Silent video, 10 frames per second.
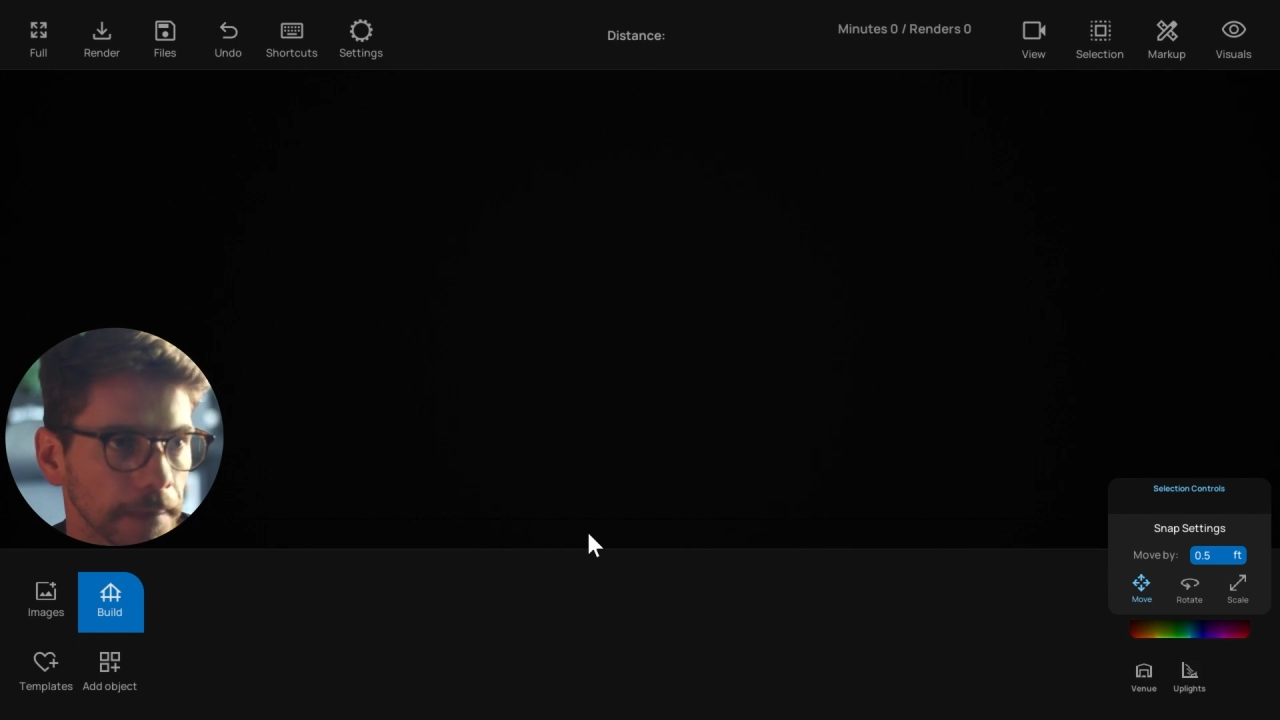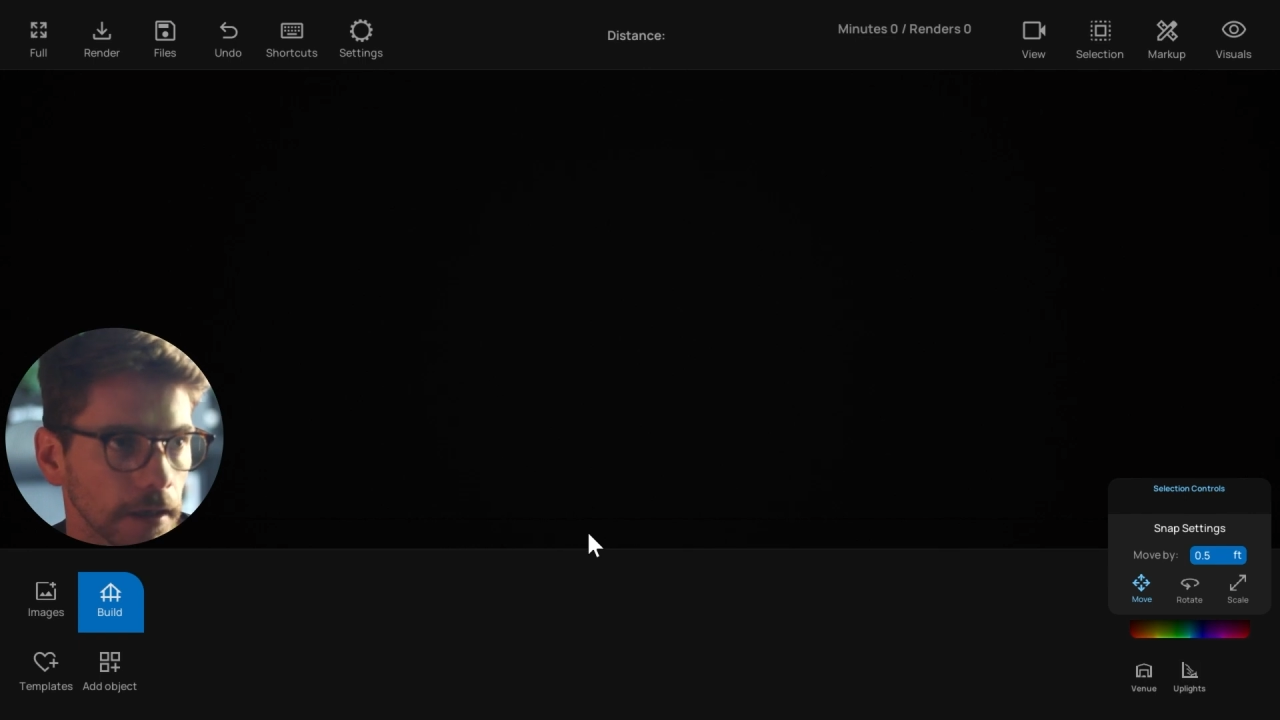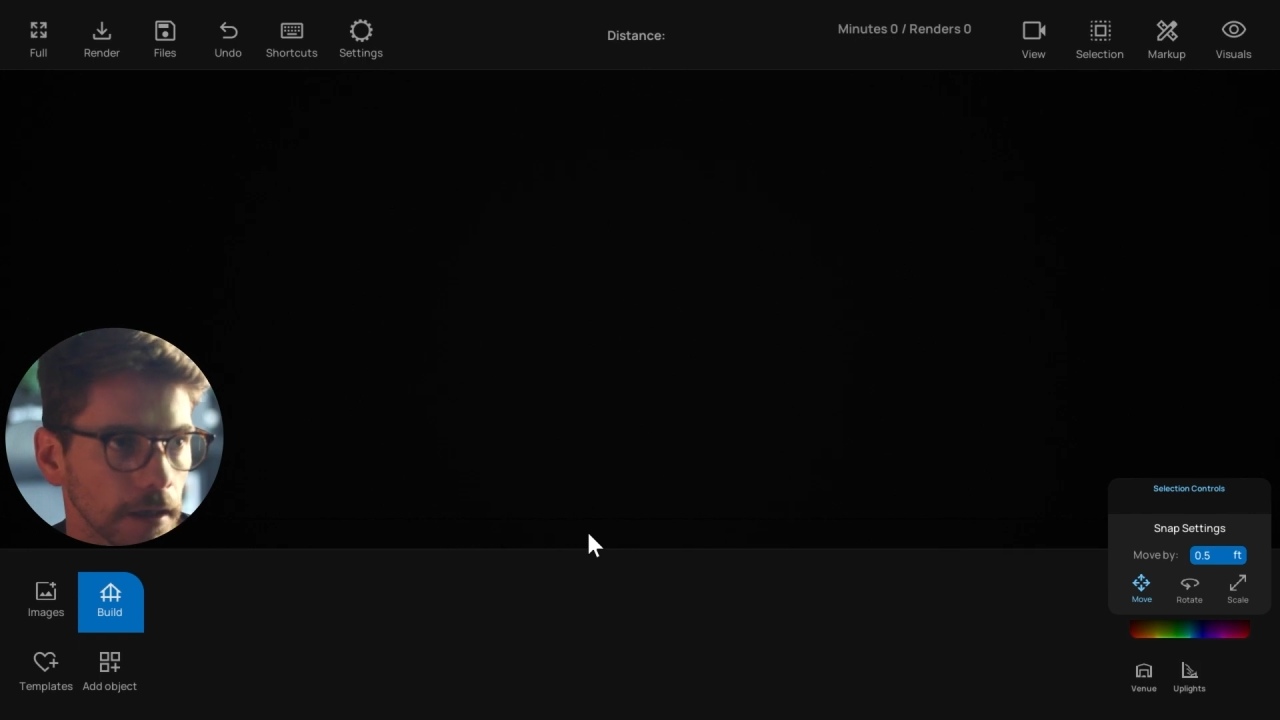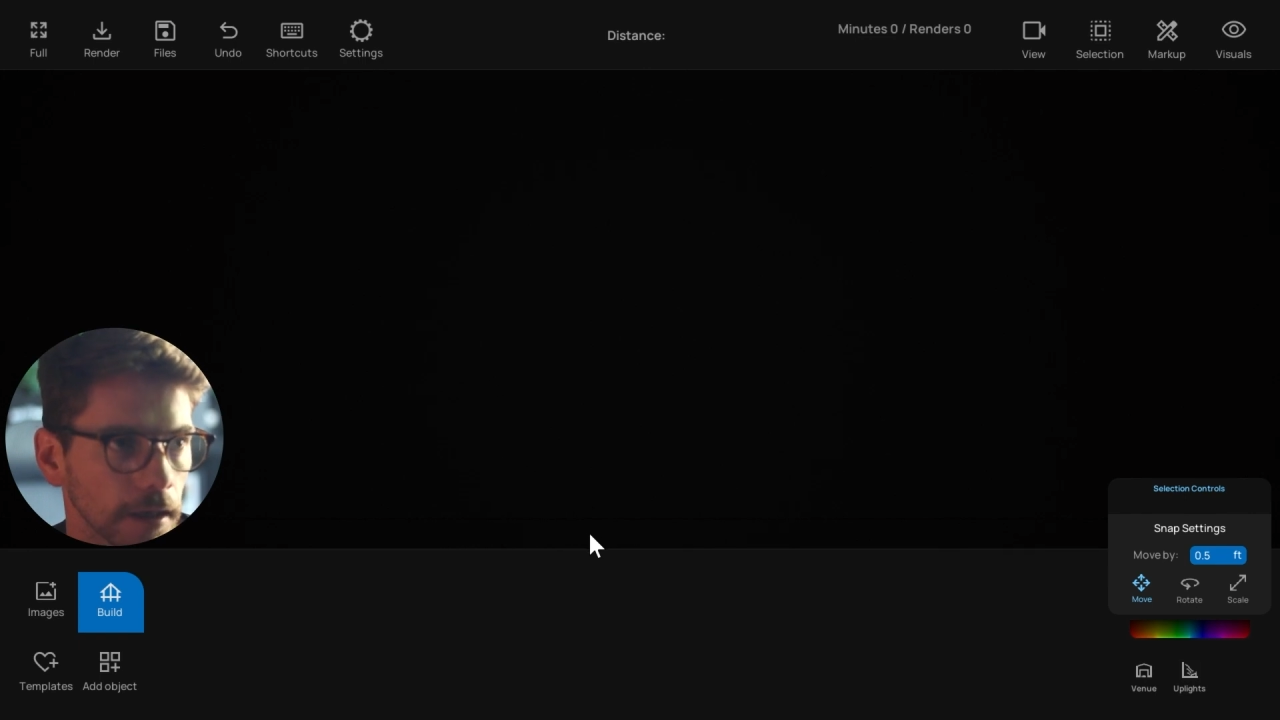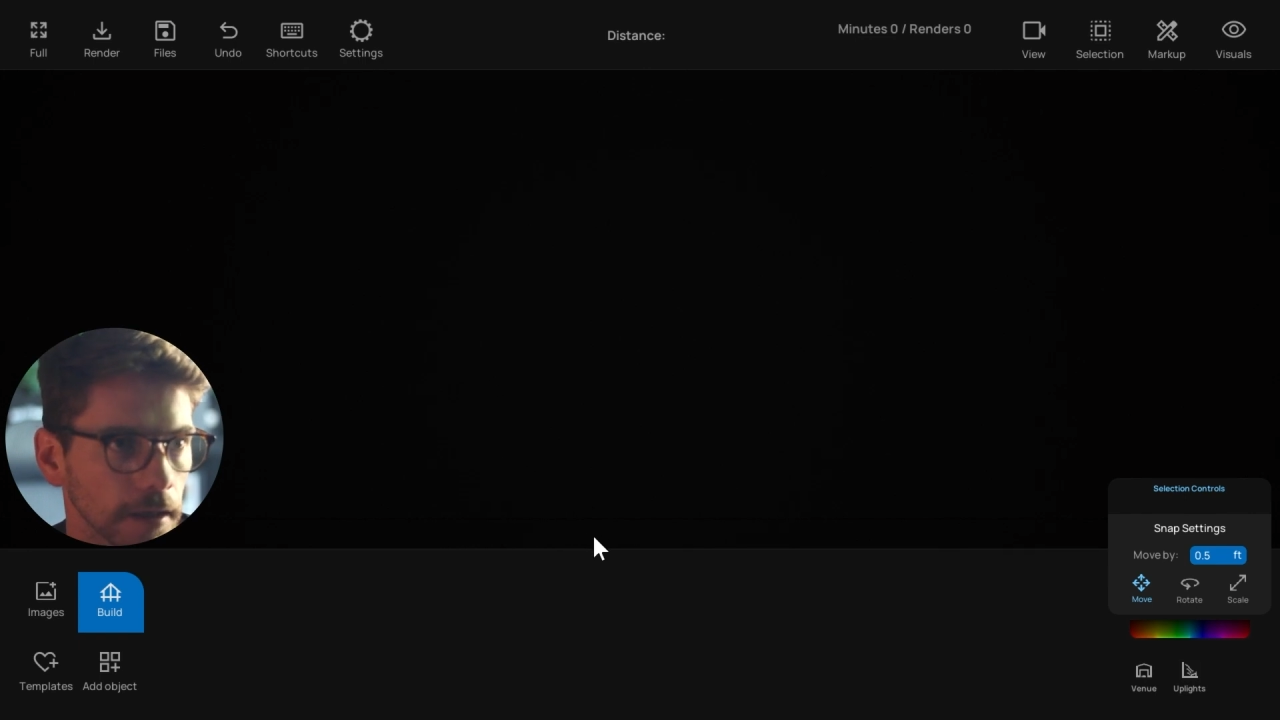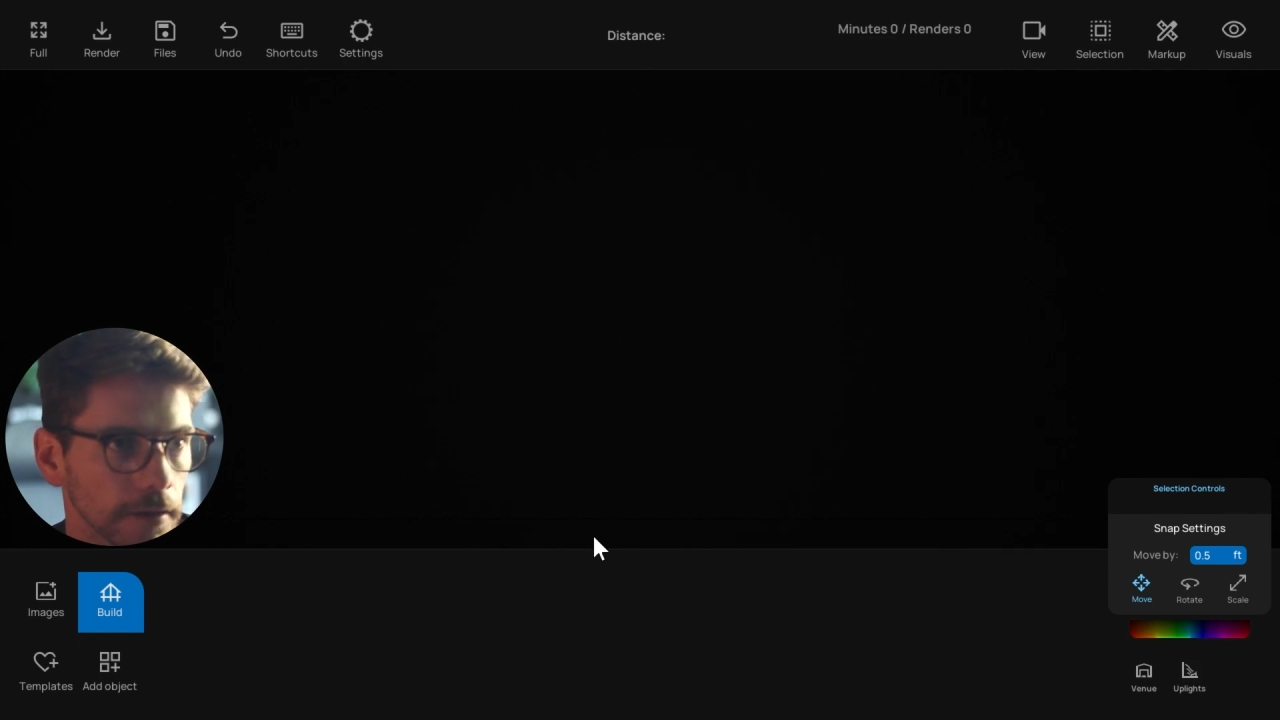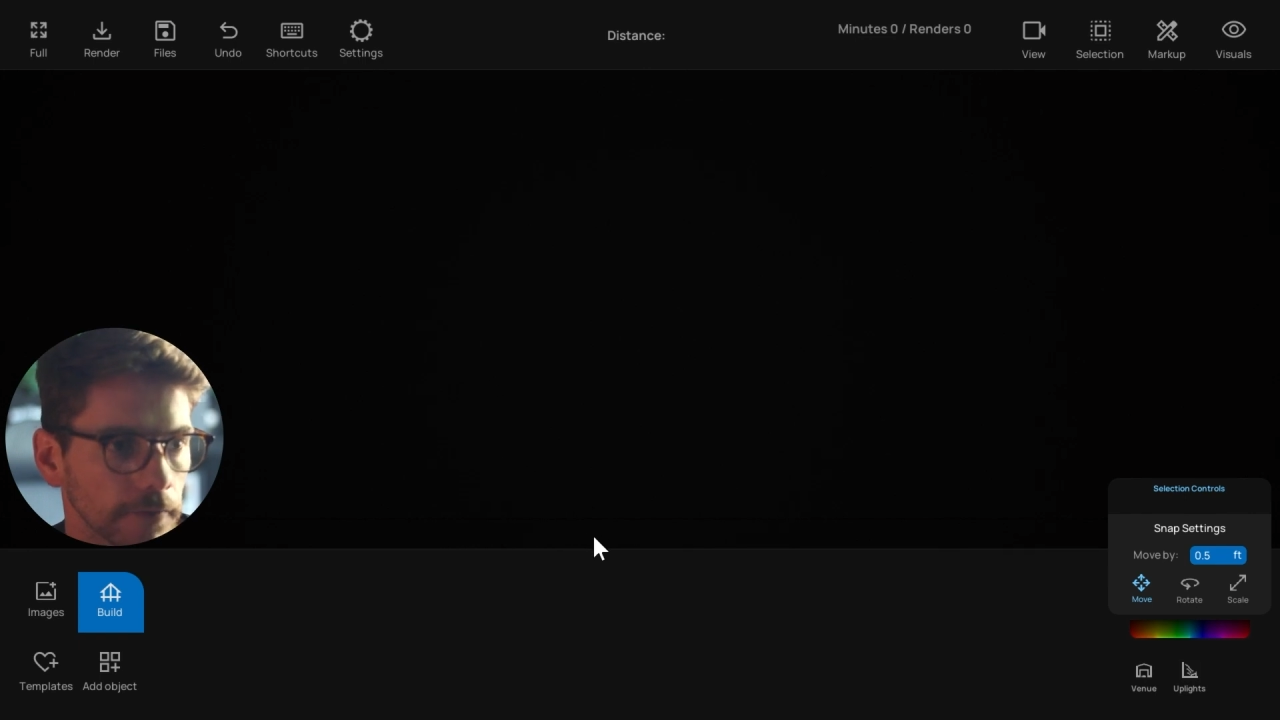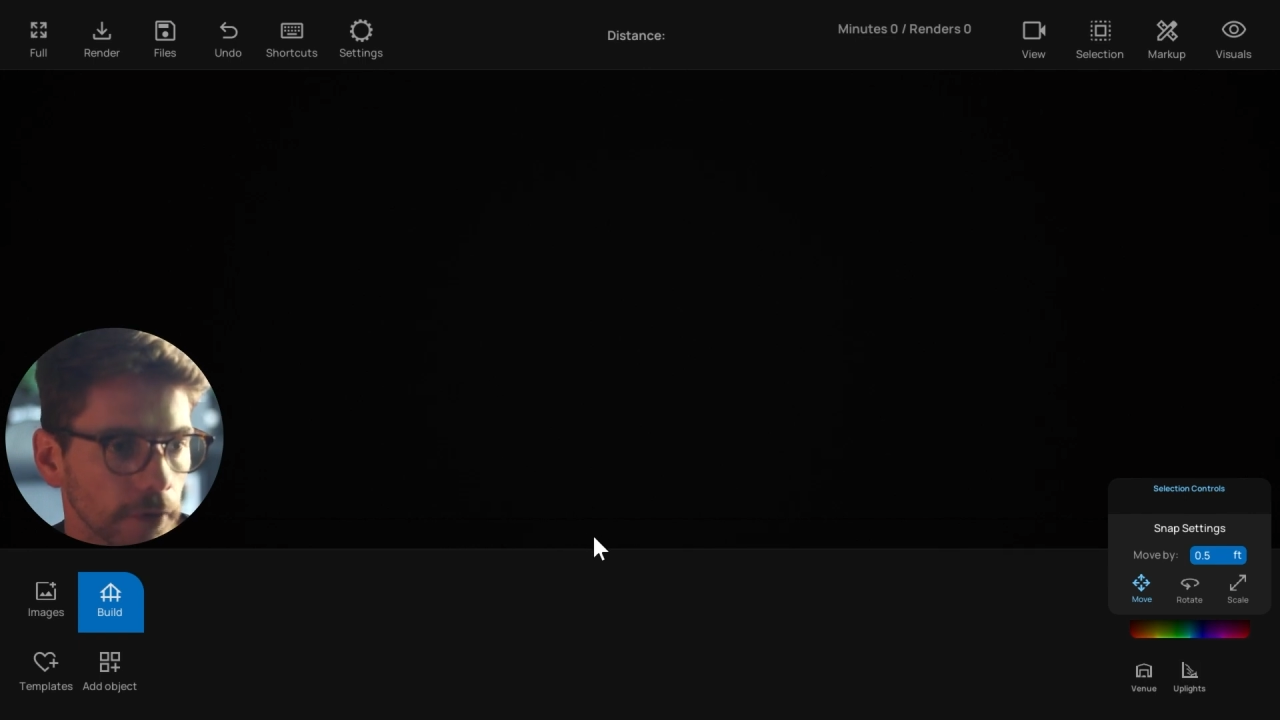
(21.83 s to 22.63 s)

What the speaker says: a